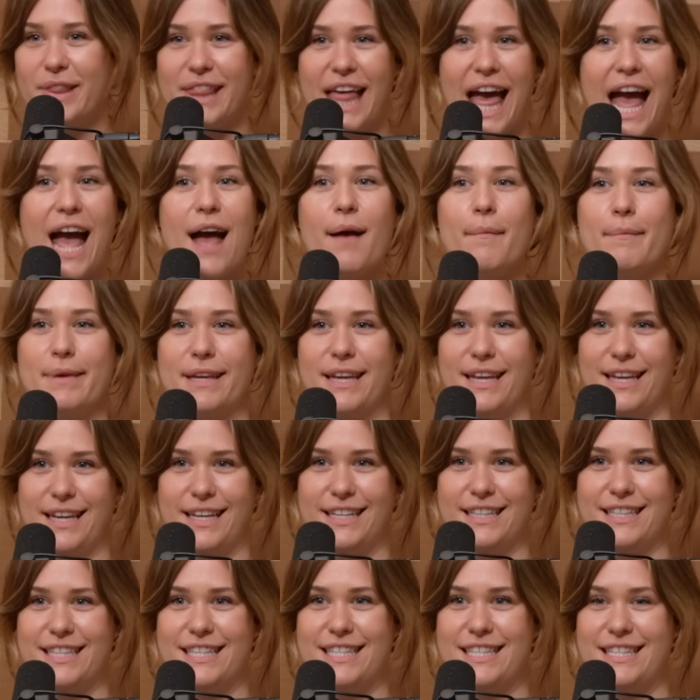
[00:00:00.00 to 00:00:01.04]
what that means.
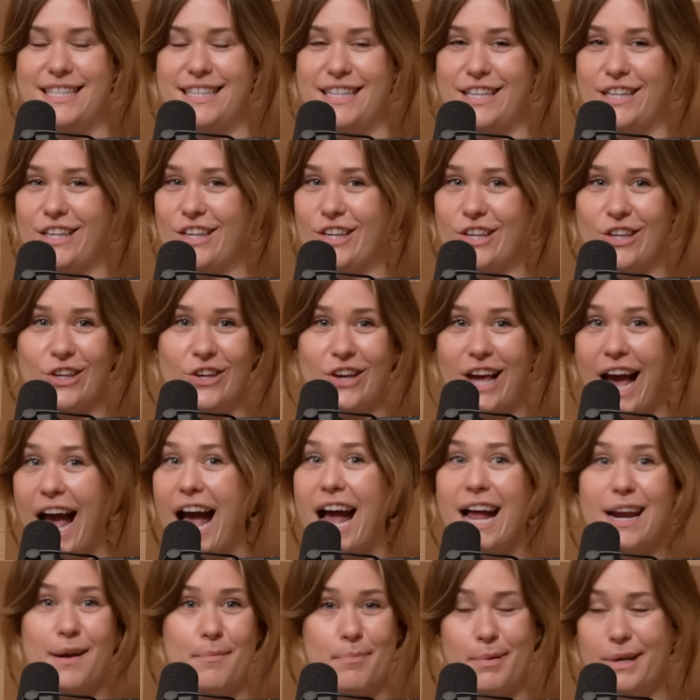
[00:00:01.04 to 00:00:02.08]
What? You
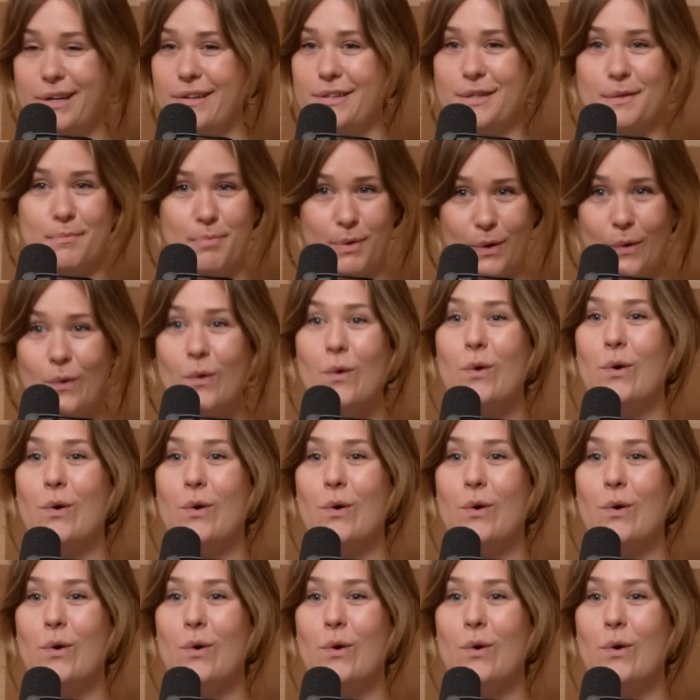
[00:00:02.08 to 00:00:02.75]
gotta build a pool.